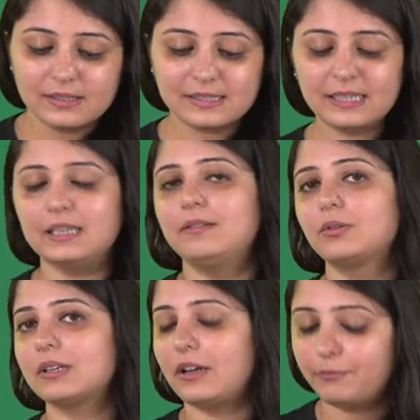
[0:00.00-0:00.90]
See,
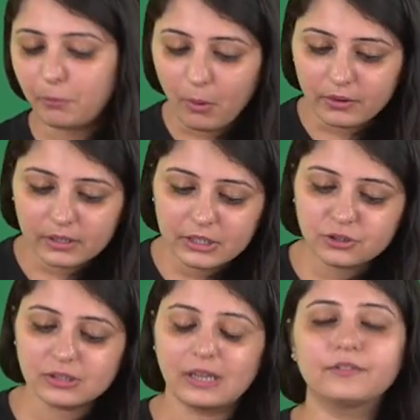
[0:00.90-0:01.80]
you can have
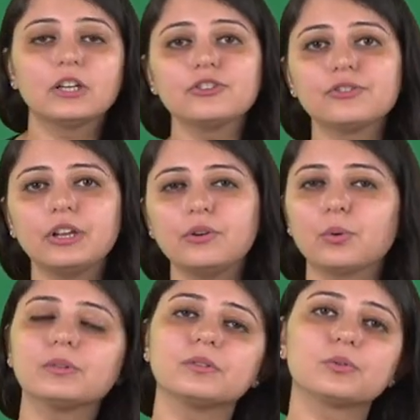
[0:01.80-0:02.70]
porridge, you can have khichdi,
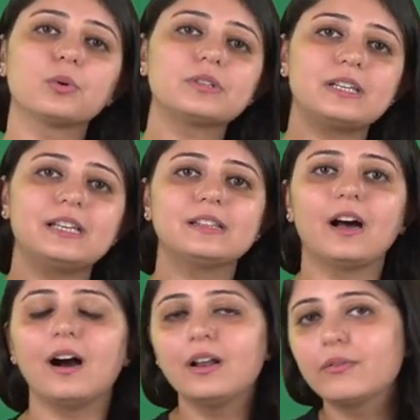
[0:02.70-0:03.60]
roti,
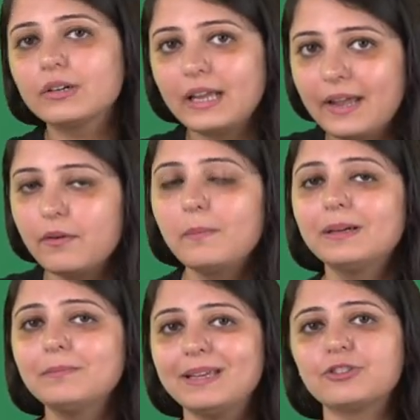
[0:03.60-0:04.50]
dal, whatever,
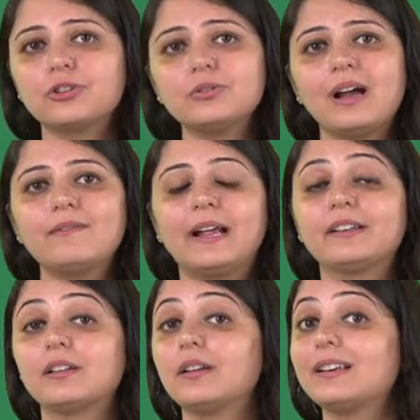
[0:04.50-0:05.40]
but make sure to have
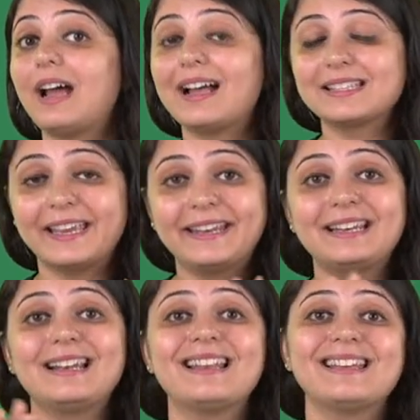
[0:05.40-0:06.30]
light dinner. It has
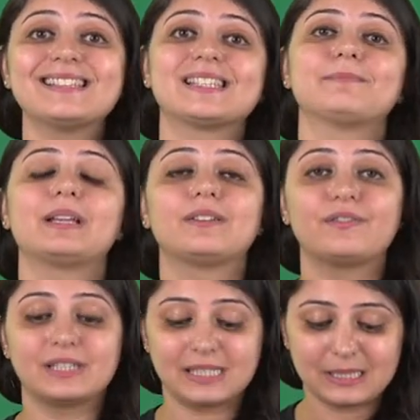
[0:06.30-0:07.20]
endless
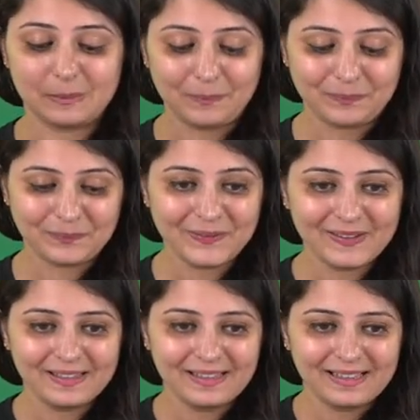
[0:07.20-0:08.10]
benefits.
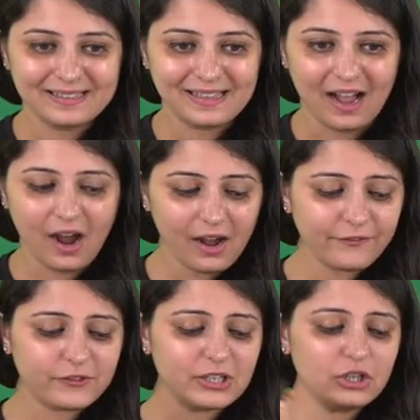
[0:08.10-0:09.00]

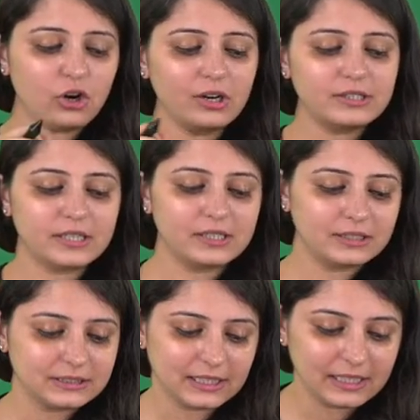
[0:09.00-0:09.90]
After your
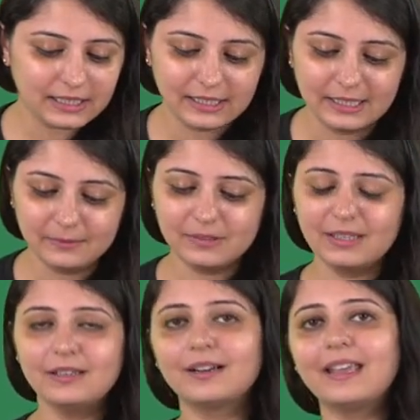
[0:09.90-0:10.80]
dinner time,
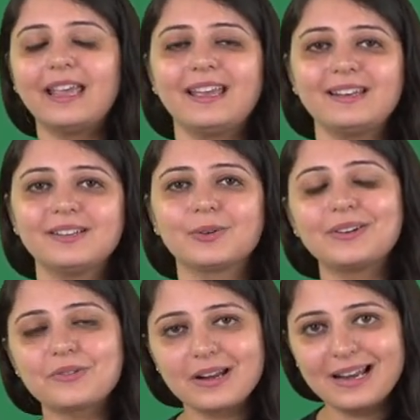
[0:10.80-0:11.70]
then again, you
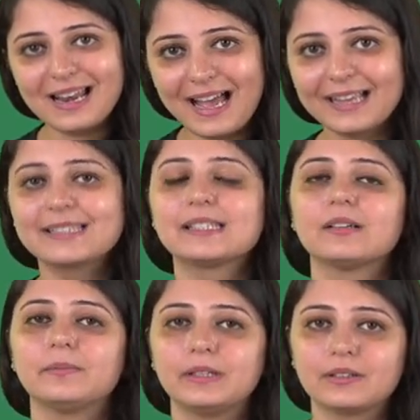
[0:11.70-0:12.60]
can relax
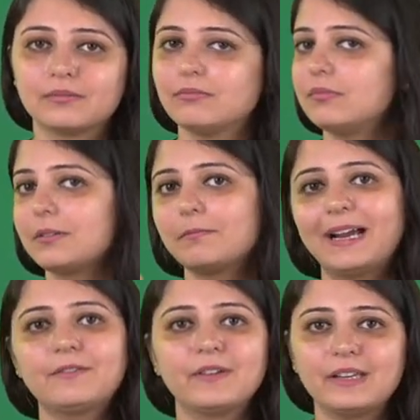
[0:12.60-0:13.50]
a bit. It
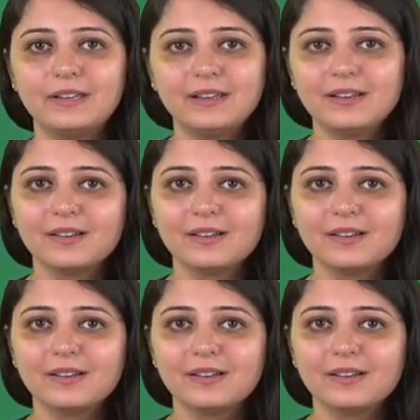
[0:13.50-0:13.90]
might vary,